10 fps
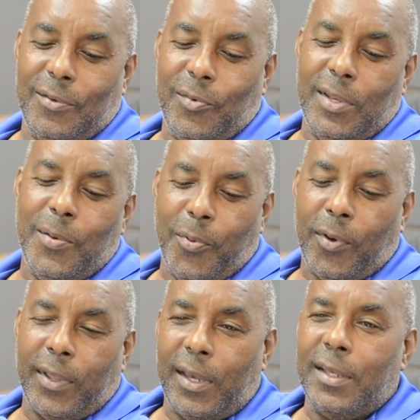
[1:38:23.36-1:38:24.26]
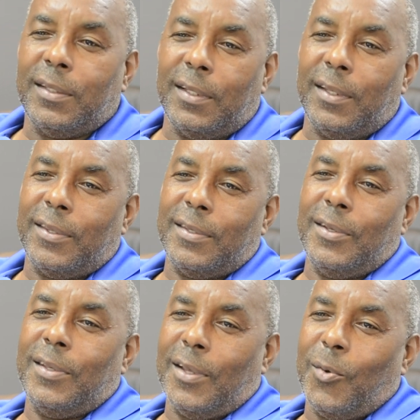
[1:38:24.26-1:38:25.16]
when he brought that into the,
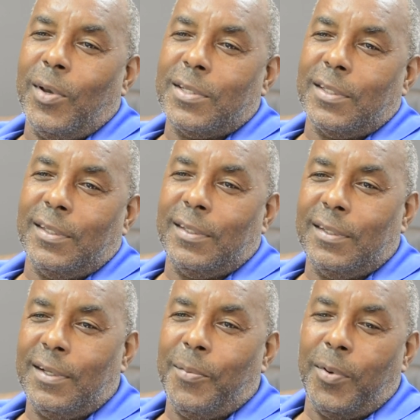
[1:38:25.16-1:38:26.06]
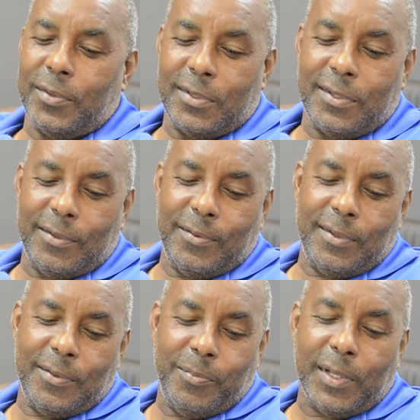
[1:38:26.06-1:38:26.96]
the, the equation about
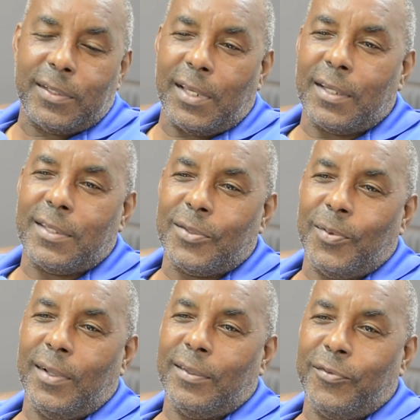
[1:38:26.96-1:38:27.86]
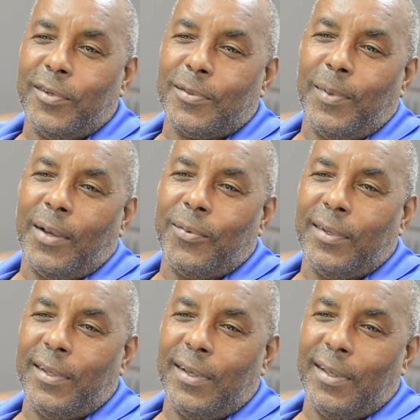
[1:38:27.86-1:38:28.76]
Middlesex as well, the first black
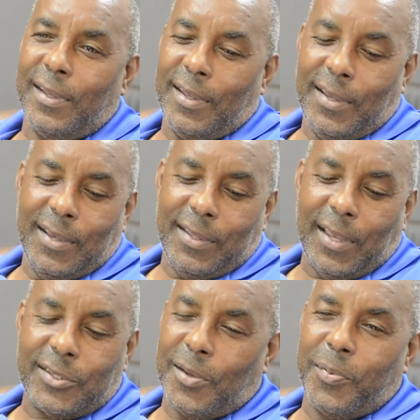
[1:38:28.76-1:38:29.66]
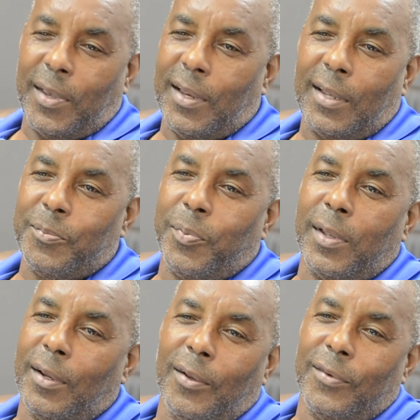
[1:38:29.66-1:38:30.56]
one there. That's something I hadn't
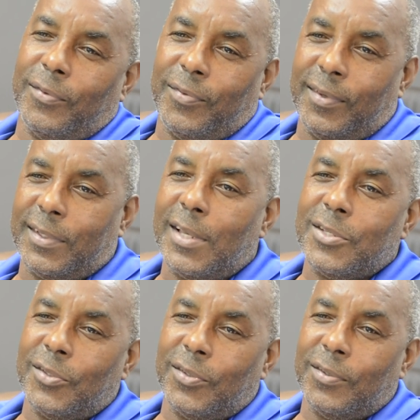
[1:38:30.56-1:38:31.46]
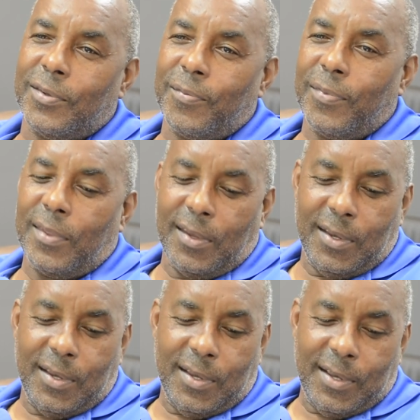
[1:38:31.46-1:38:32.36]
paid a lot of attention to.
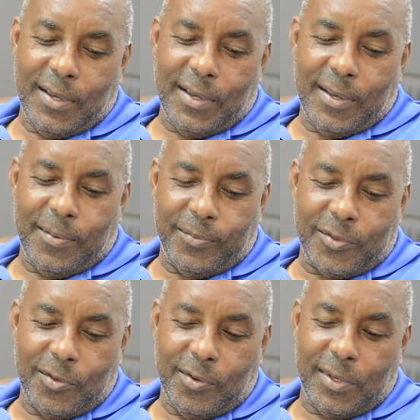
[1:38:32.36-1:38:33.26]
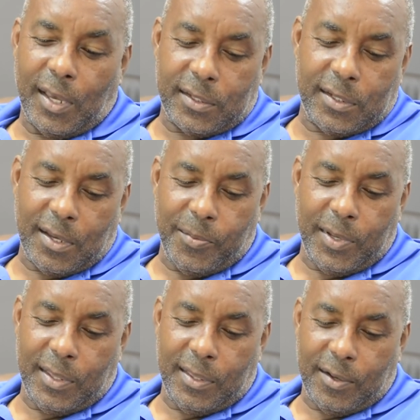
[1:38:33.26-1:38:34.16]
Um, so yes, I
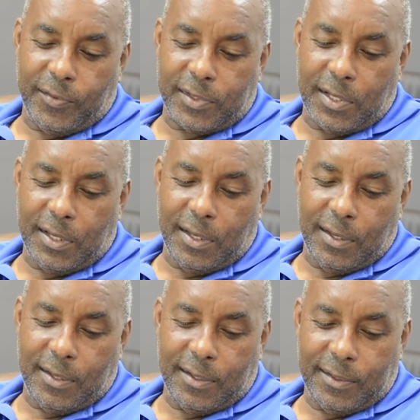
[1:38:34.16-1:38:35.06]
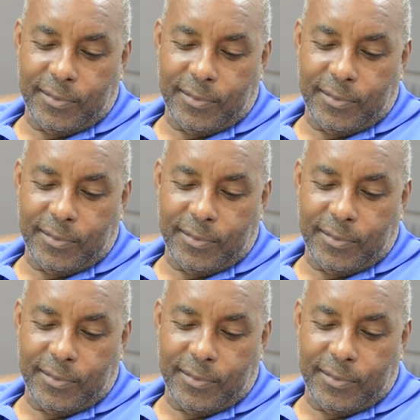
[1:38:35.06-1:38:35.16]
mean obviously,